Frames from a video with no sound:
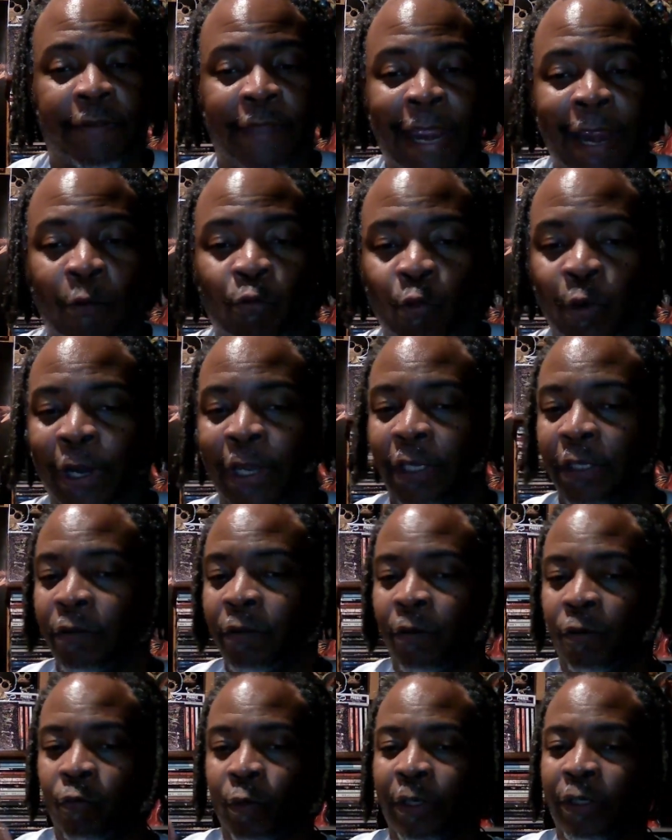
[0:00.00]
that way,
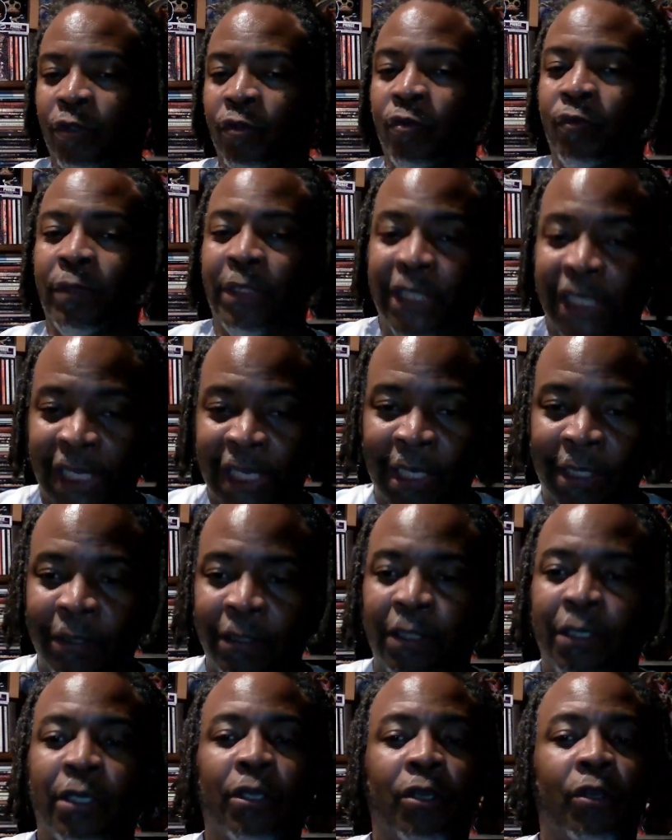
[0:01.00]
you know, where you get
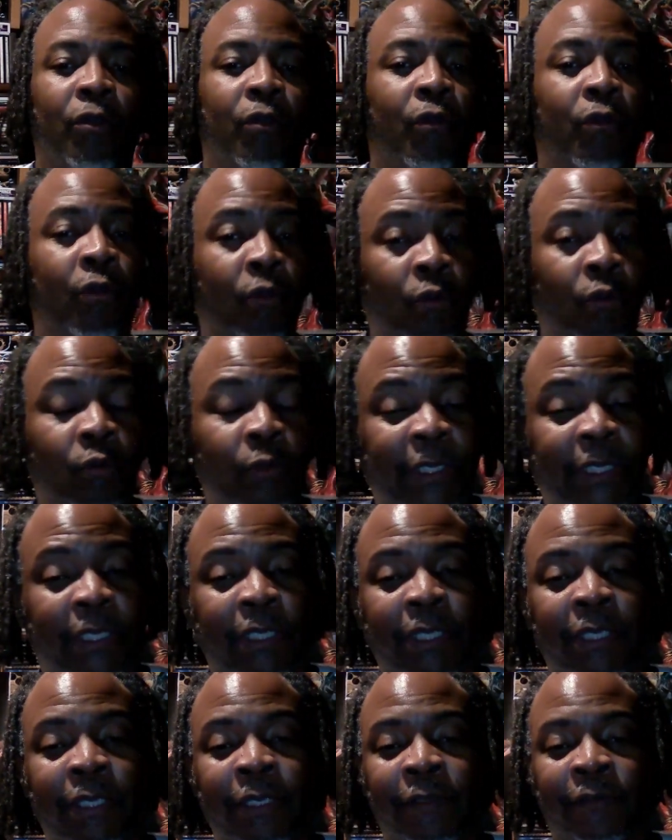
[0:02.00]
who
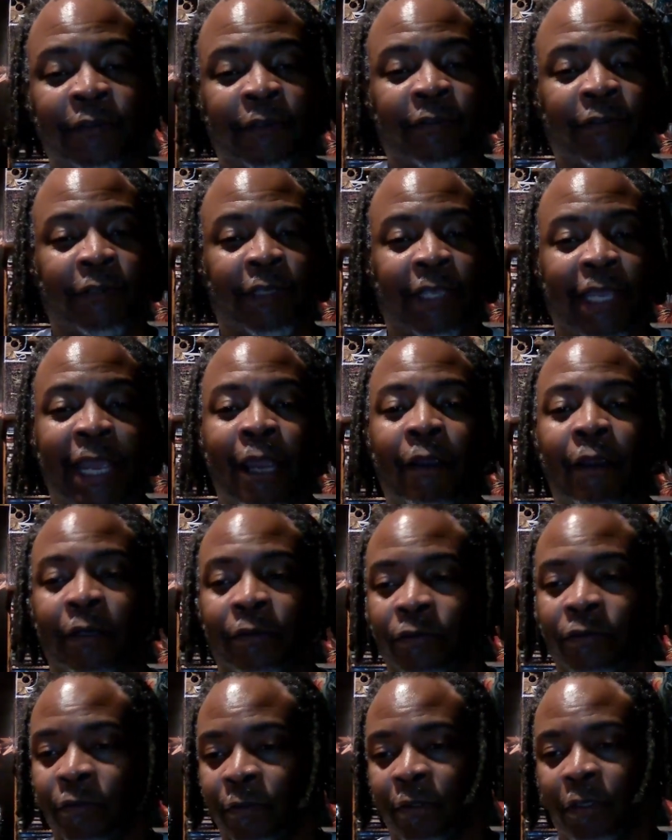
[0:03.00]
he is as a
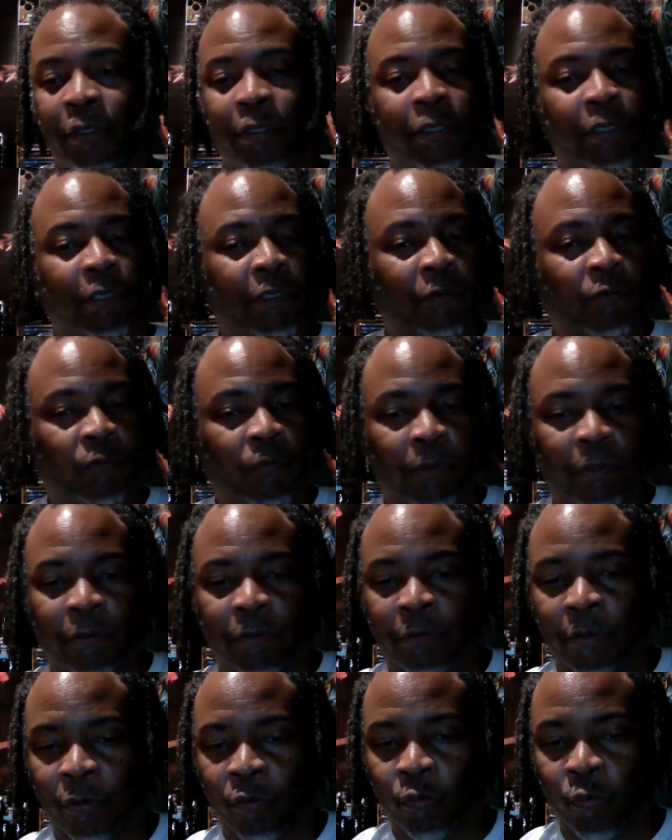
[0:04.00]
character,
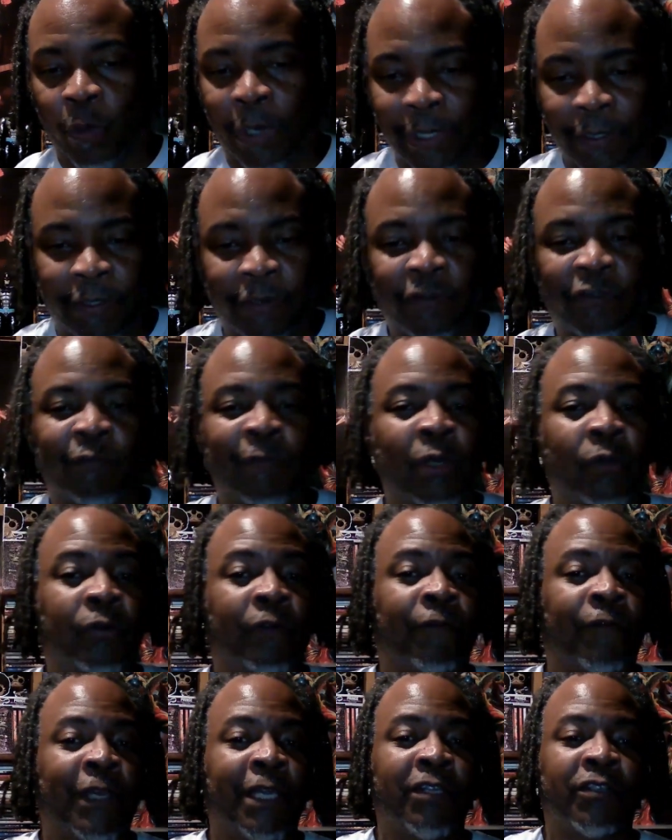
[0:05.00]
you know, what his
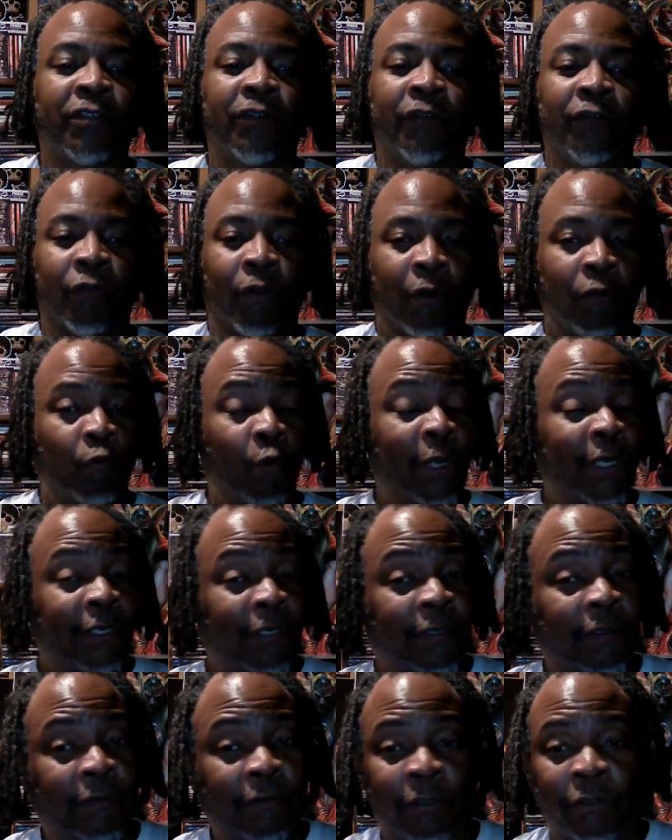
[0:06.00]
motivations are, what
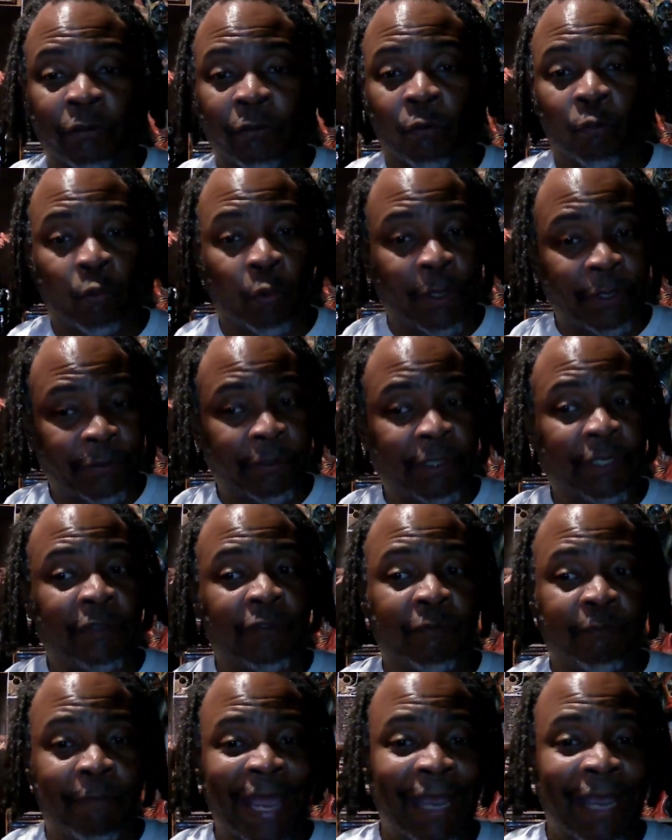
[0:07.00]
his, you know, what
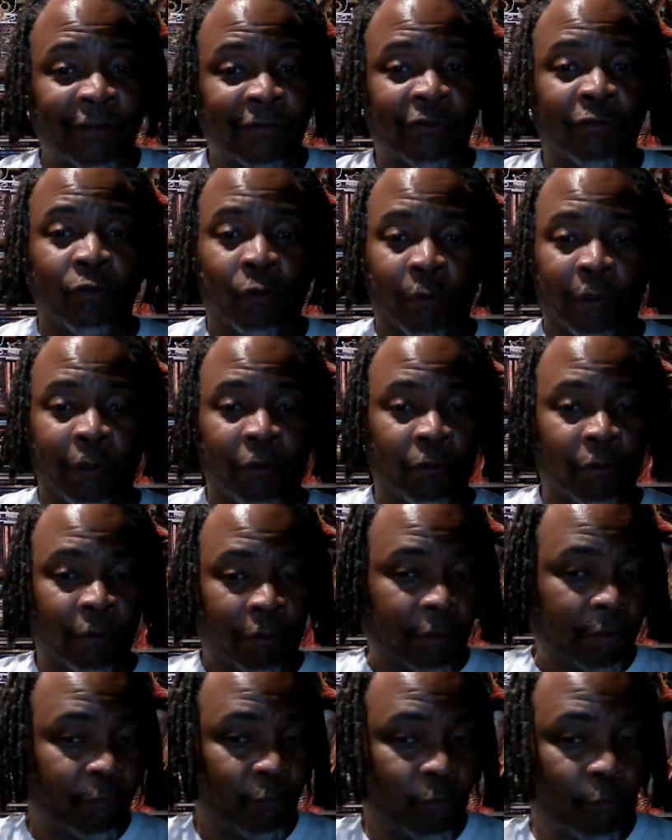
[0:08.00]
his backstory,
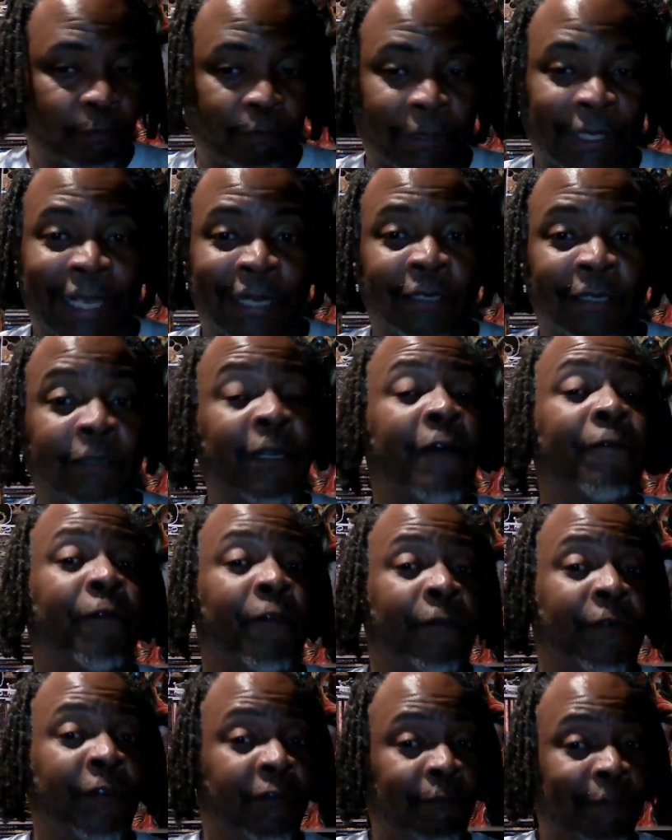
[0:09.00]
or plan
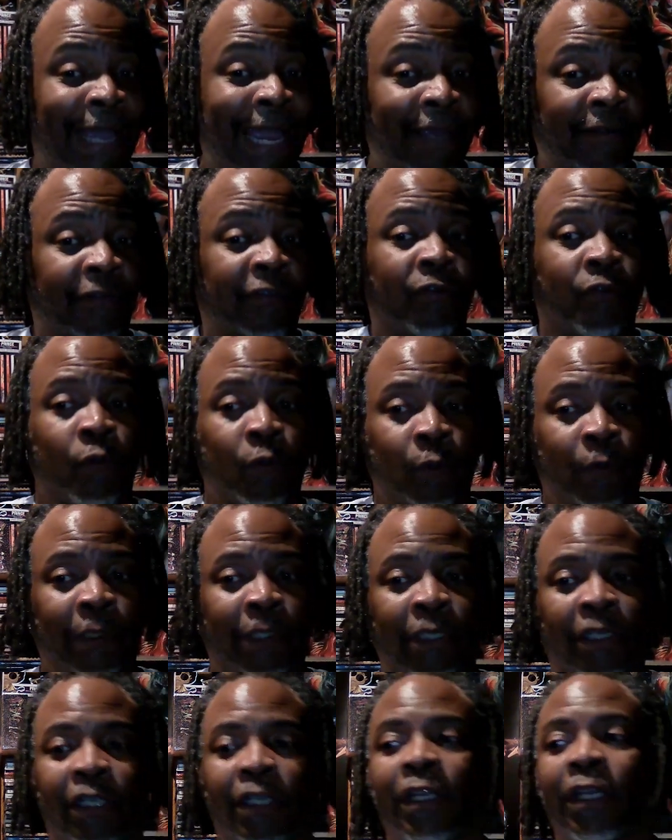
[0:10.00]
enough of his
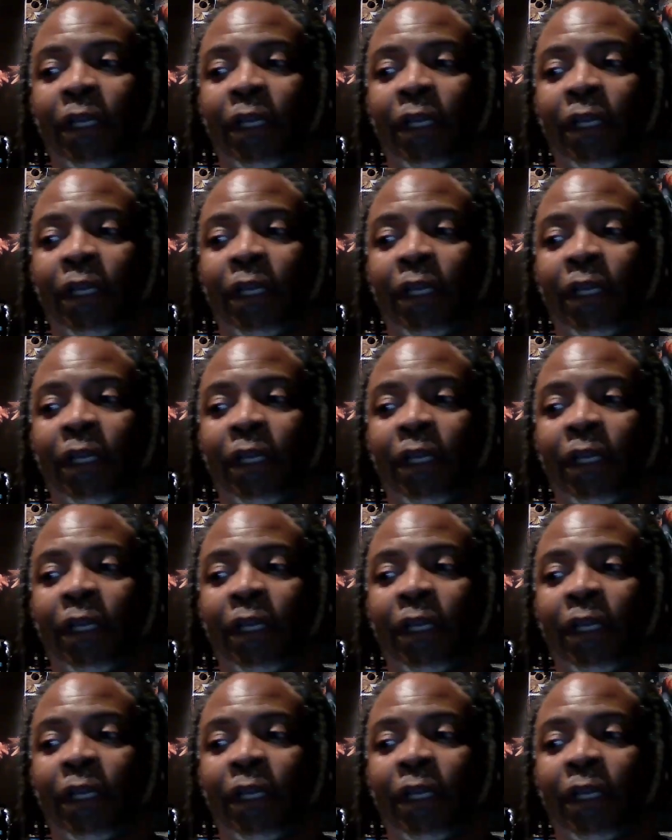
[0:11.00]
backstory